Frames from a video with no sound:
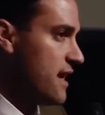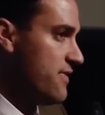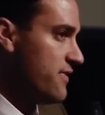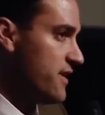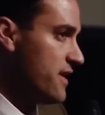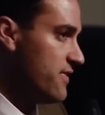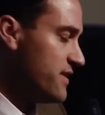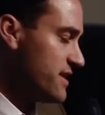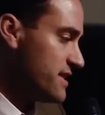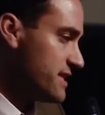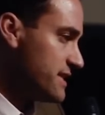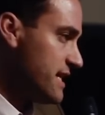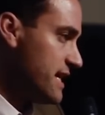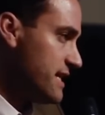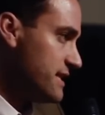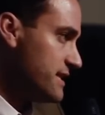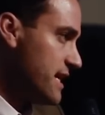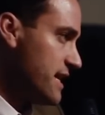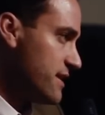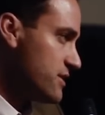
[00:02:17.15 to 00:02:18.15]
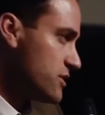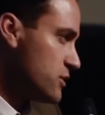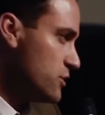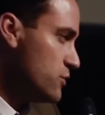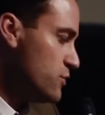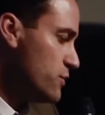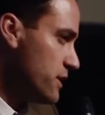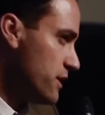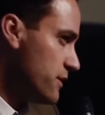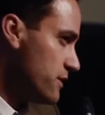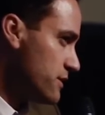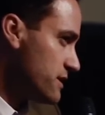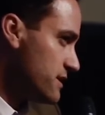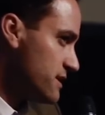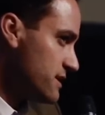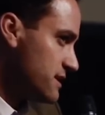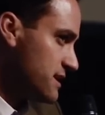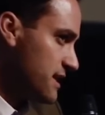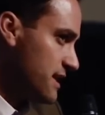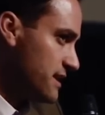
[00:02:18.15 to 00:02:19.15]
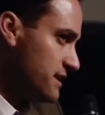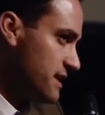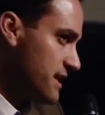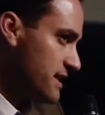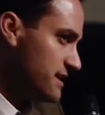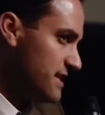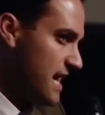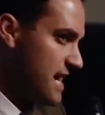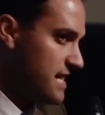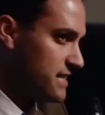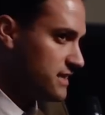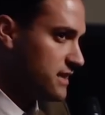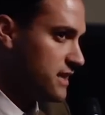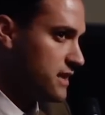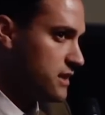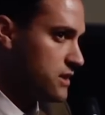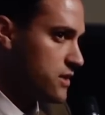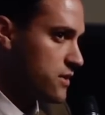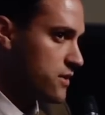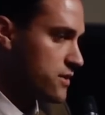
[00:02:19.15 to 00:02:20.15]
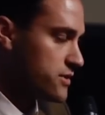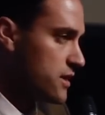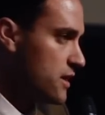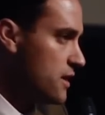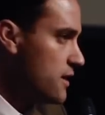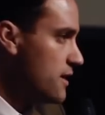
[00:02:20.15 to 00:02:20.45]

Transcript: and then this state takes 2 years, this state takes 18 years.